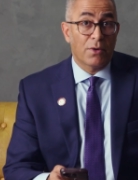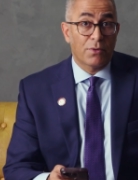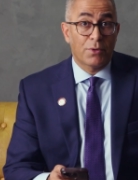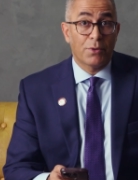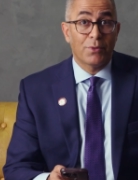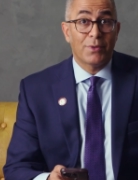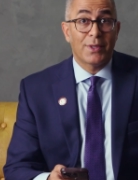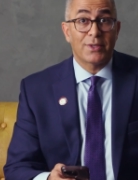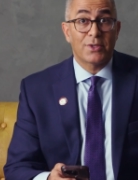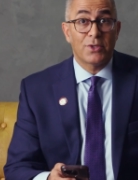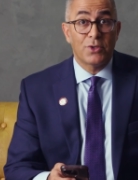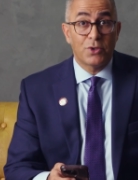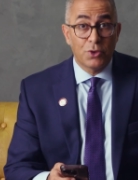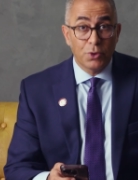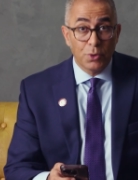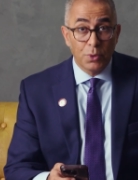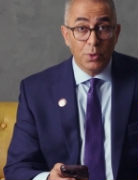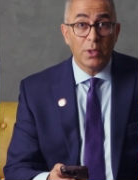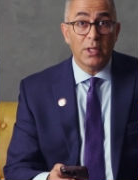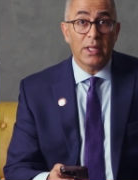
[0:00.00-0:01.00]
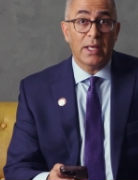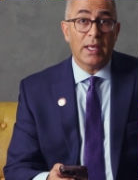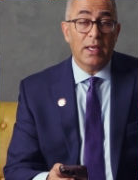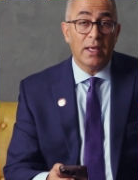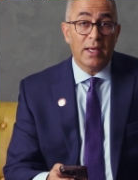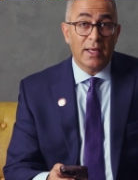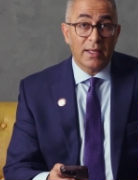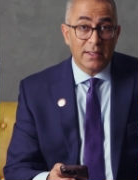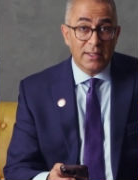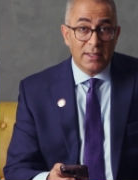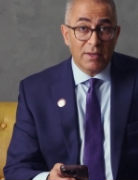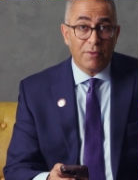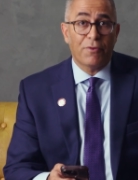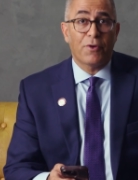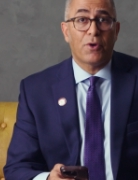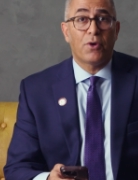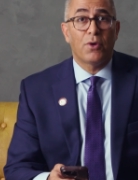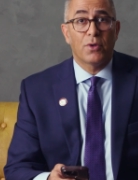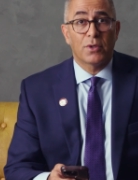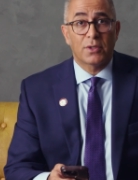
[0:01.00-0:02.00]
through this dually
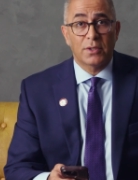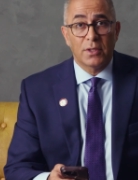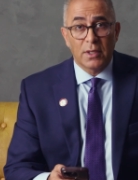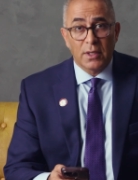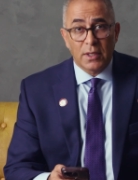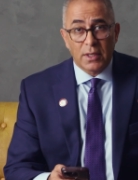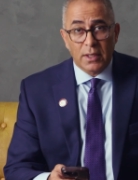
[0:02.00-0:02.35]
difficult